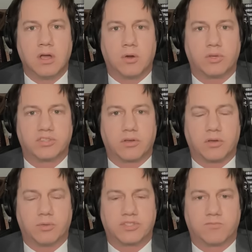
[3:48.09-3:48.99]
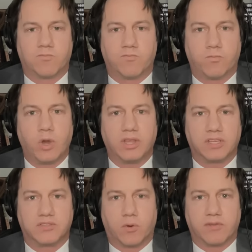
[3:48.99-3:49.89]
who was, who was really
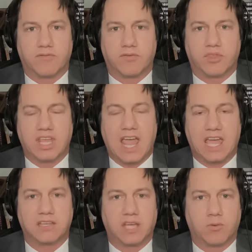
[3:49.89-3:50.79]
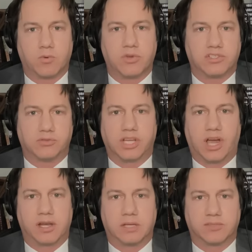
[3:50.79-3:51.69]
sort of the anti-Rudy
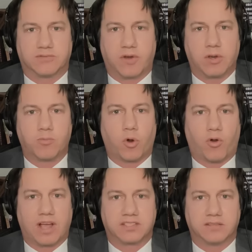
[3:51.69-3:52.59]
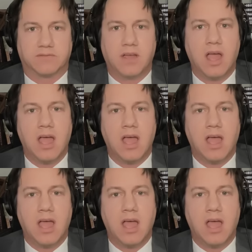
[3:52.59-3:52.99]
Giuliani. He was very progressive.